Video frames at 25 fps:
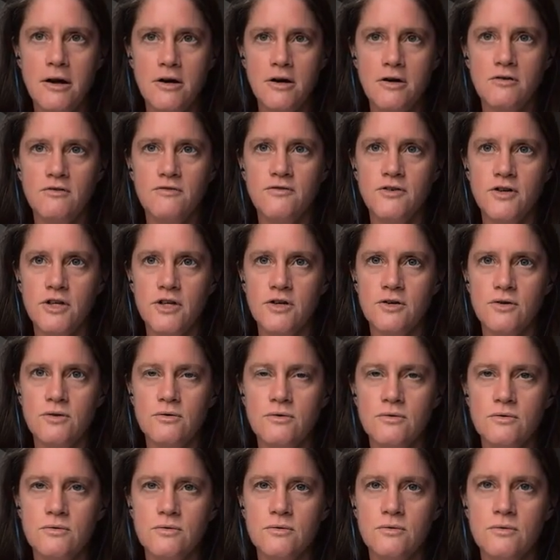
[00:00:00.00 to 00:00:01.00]
pattern for
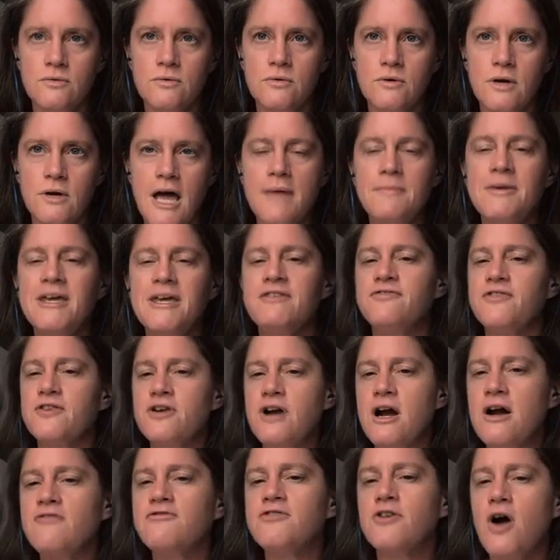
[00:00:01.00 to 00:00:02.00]
you, I mean,
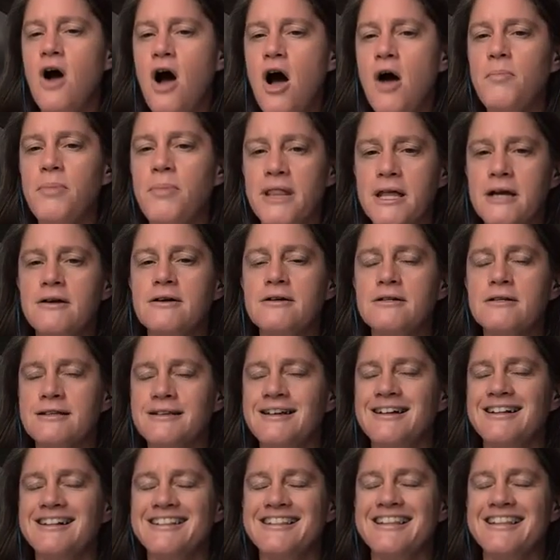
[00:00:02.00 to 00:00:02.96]
for all players,